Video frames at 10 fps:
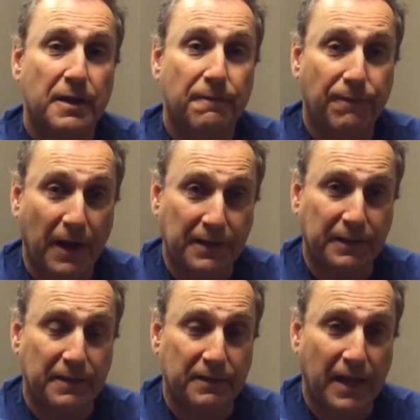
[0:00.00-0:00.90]

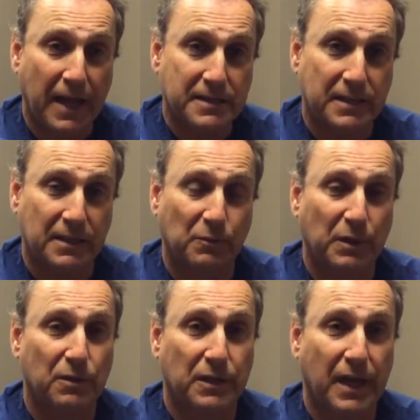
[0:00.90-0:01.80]
Finally, the last thing that we
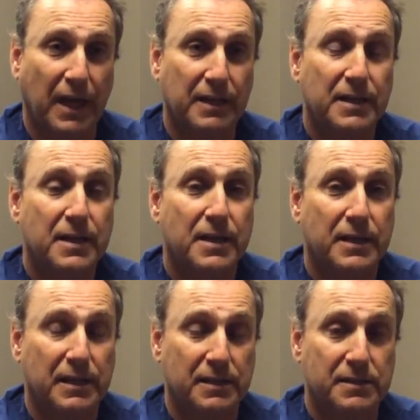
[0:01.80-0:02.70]
look at
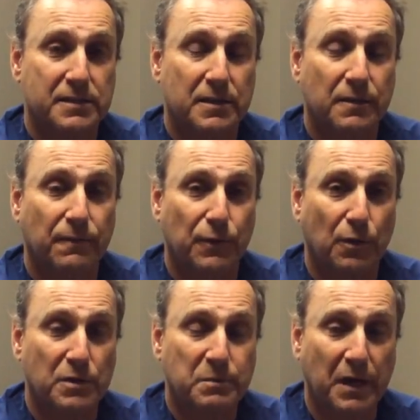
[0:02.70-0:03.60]
is for
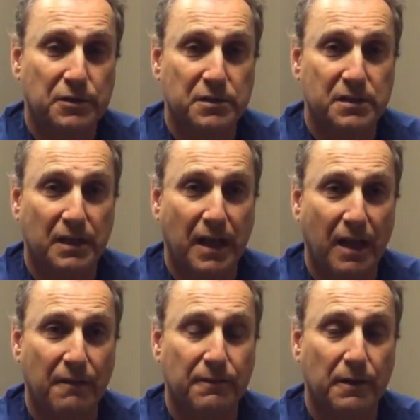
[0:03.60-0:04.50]
those patients that
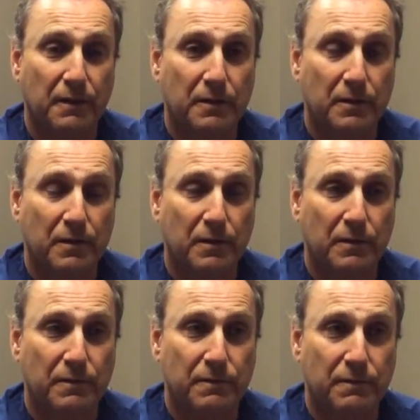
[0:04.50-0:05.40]
have
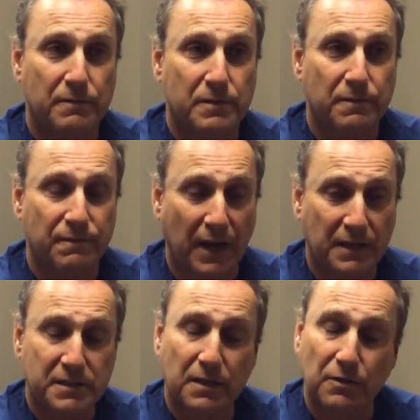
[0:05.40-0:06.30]

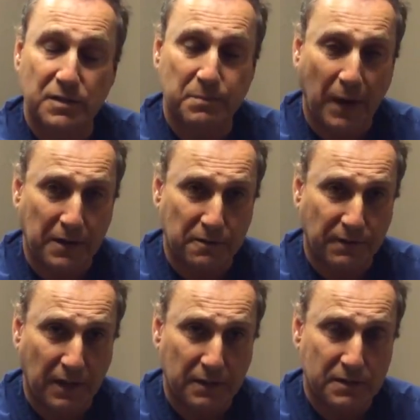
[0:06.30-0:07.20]
veins that are spider
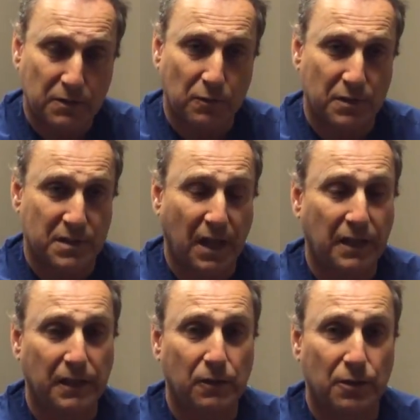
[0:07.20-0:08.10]
veins or
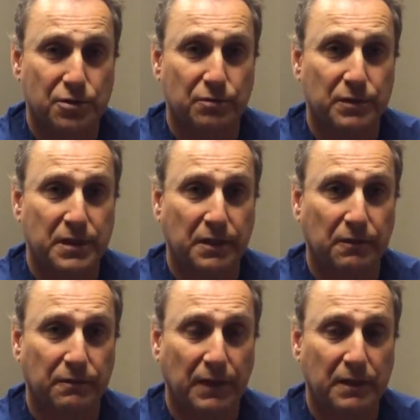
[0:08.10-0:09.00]
slightly larger
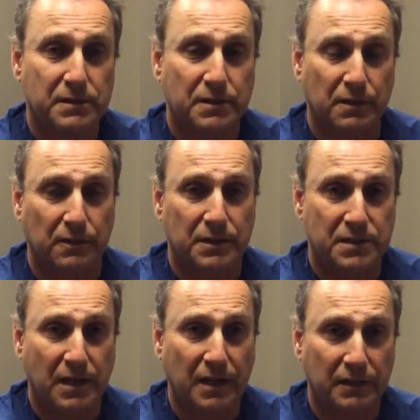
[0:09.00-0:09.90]
reticular veins, they're
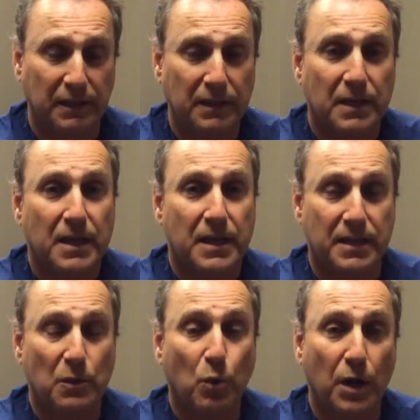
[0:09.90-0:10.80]
unsightly, and
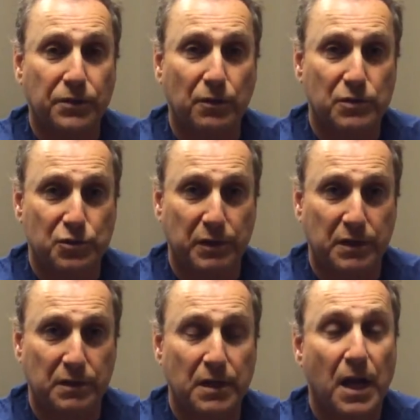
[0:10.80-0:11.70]
they want those
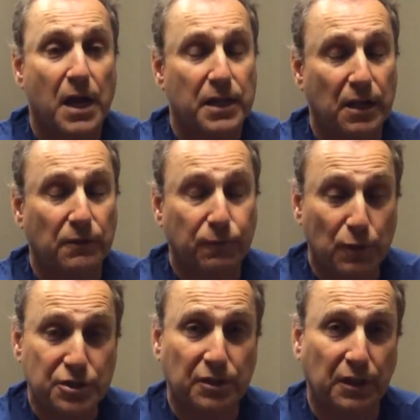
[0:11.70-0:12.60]
treated.
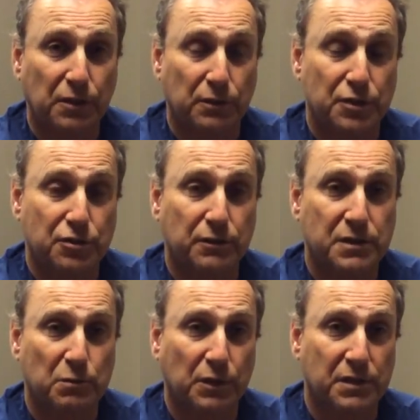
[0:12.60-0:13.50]
Unfortunately, your
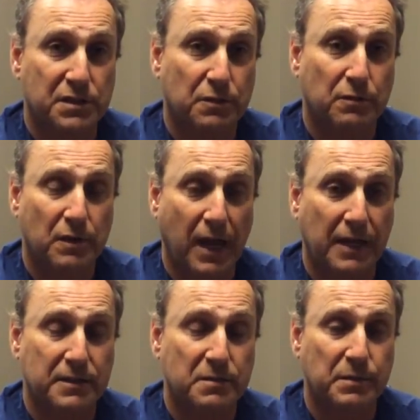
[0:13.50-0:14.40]
insurance will consider
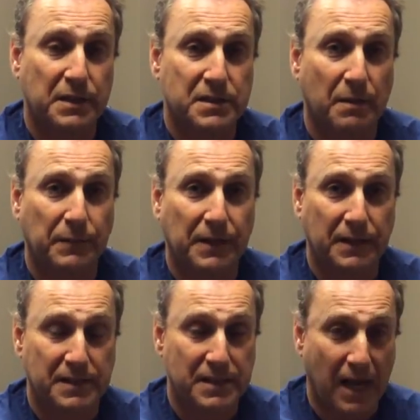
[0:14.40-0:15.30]
that to be something
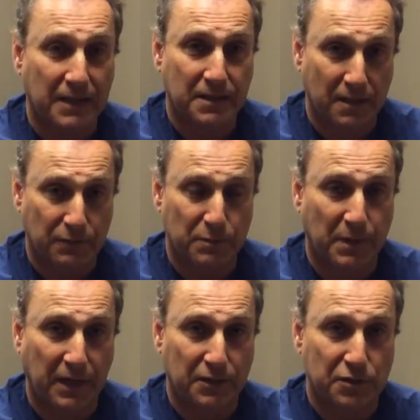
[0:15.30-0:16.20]
that's not covered
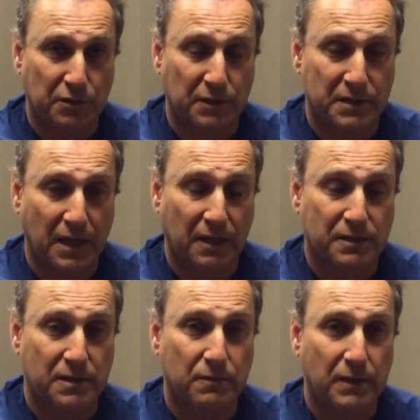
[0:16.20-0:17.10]
by insurance. They
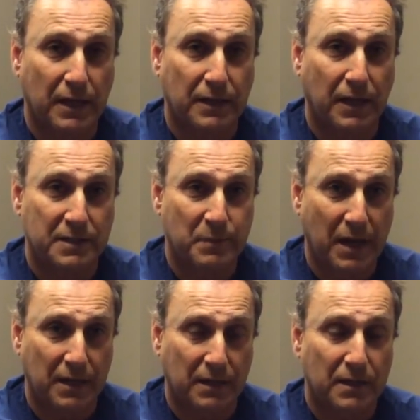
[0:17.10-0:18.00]
consider that
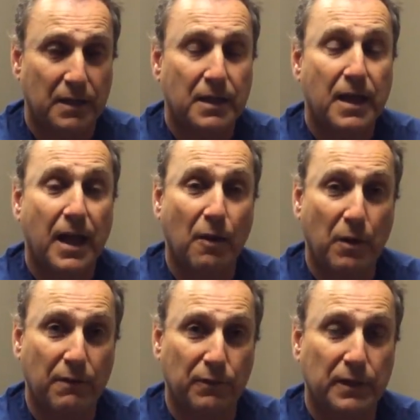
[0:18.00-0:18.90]
cosmetic.
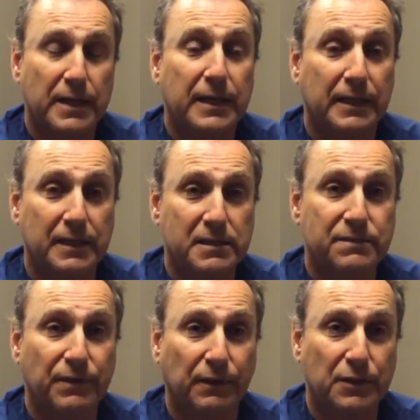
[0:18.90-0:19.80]
However, it is
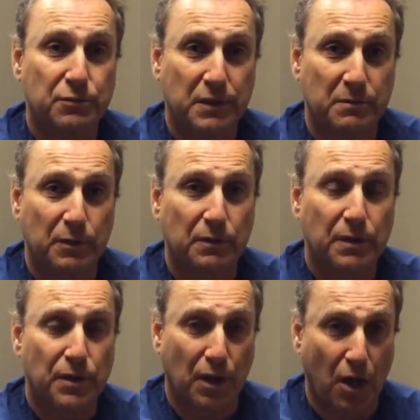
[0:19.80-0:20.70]
very treatable,
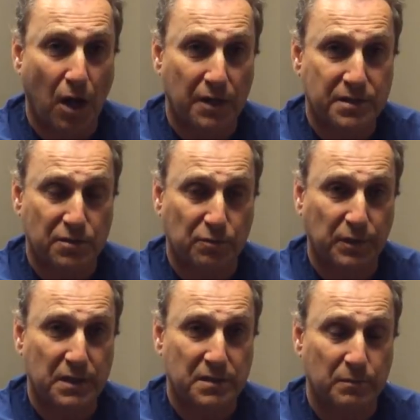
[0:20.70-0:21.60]
the costs are
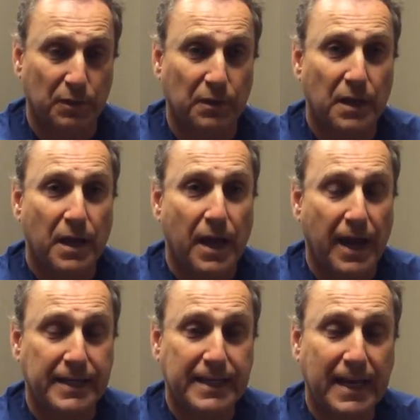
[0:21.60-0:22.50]
reasonable,
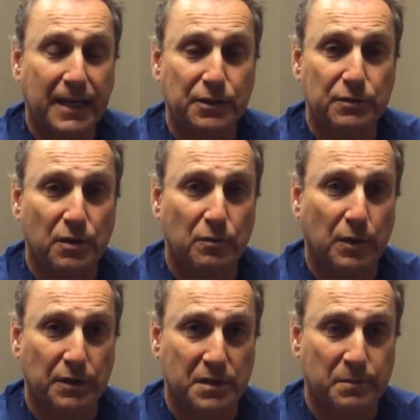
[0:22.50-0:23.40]
and again, you don't
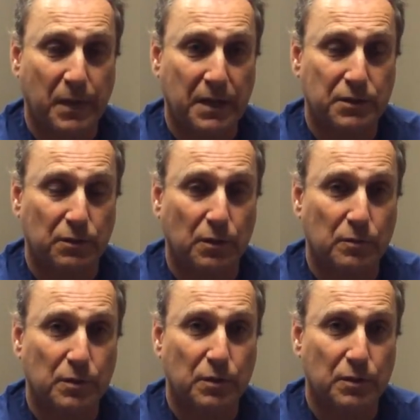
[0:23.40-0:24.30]
want to spend your
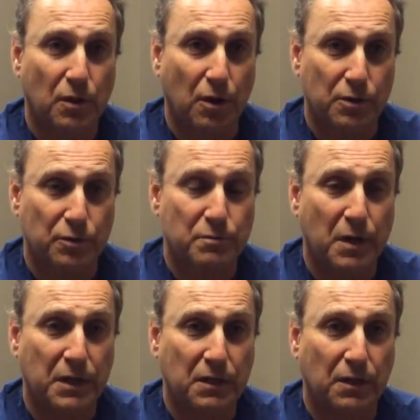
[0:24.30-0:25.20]
own good hard-earned
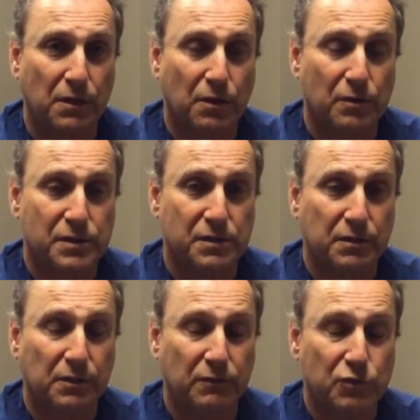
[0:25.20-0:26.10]
money on those until
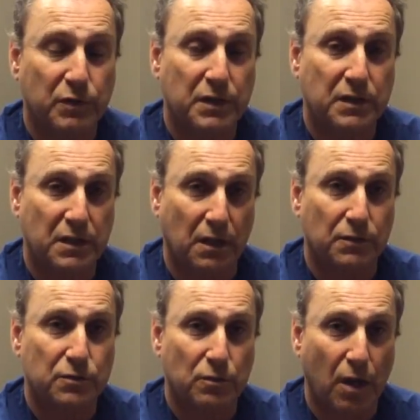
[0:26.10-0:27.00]
you've treated the
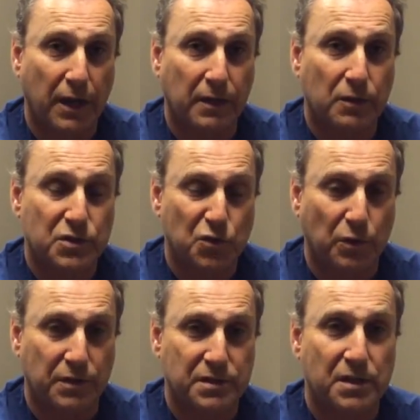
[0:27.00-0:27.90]
underlying
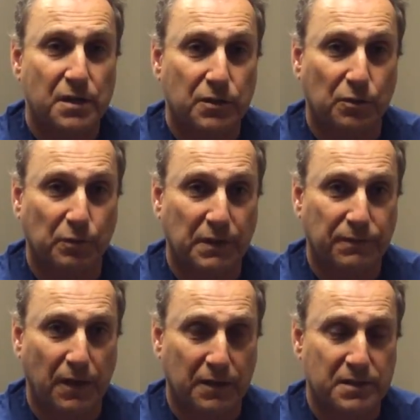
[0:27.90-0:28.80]
source, the
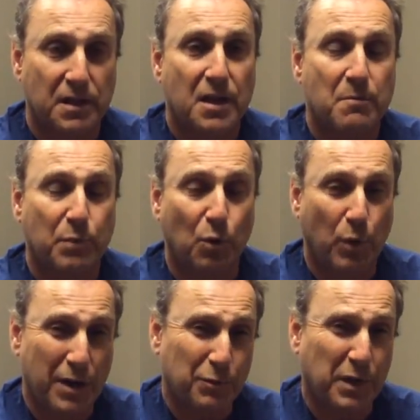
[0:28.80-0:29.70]
reflux. But
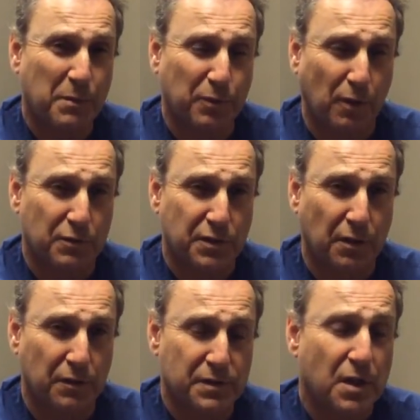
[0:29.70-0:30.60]
when we approach
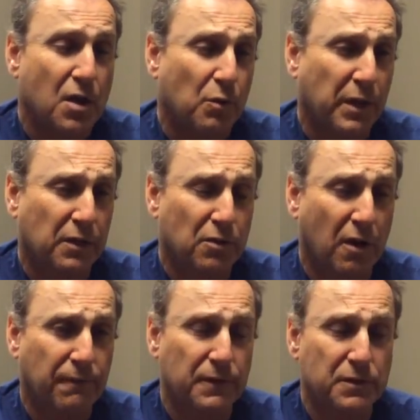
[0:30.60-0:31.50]
those, we can
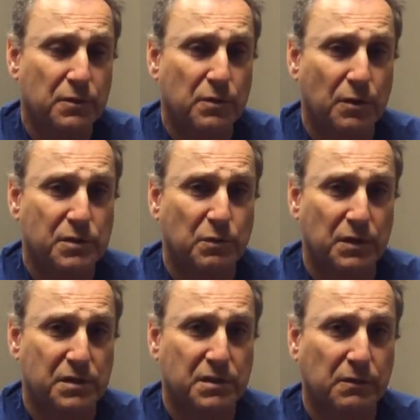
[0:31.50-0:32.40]
often do those with a
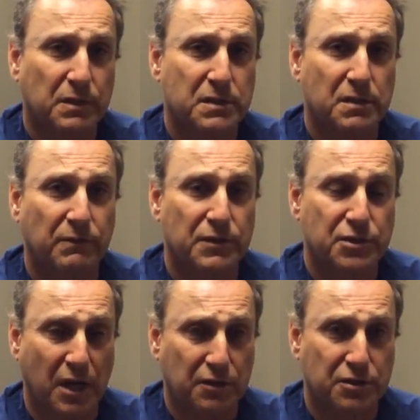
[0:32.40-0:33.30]
series of
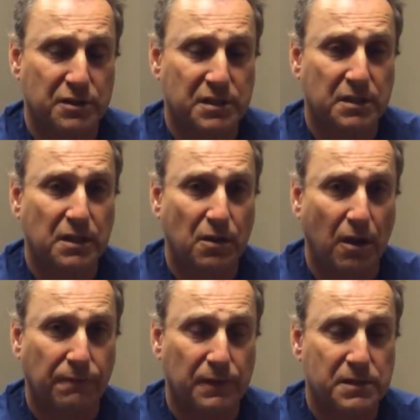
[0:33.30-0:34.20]
injections in the
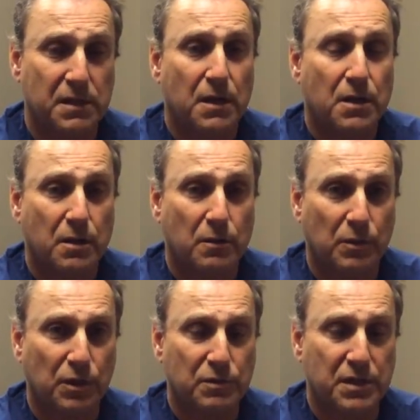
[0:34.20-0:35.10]
office
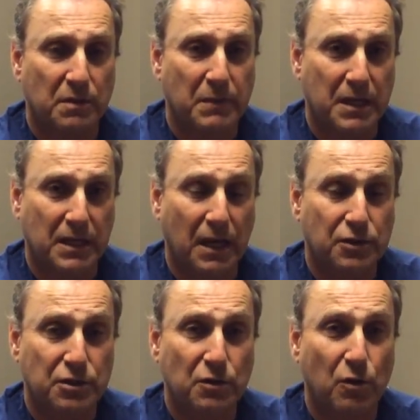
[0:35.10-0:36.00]
using a
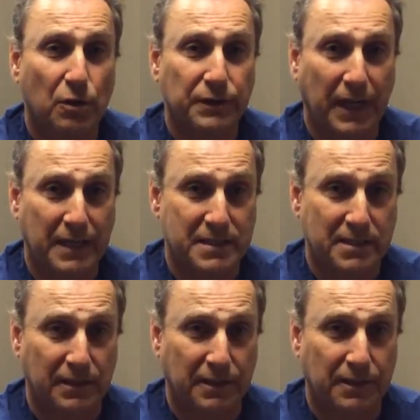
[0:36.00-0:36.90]
medication called
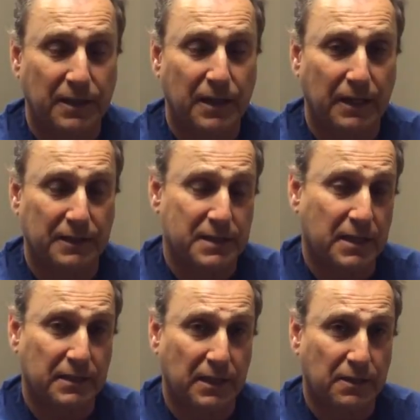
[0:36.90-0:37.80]
asclera and a
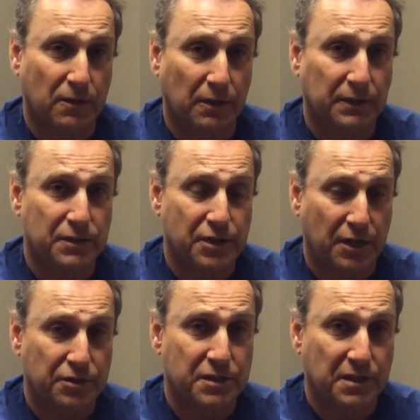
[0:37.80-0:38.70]
technique called
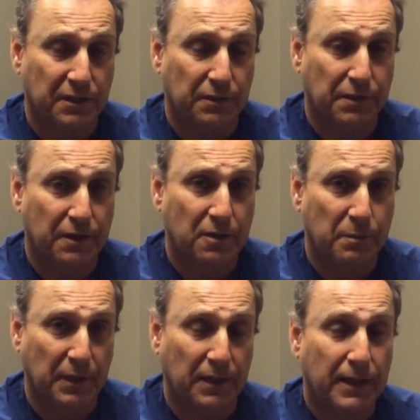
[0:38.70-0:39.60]
injection sclerotherapy.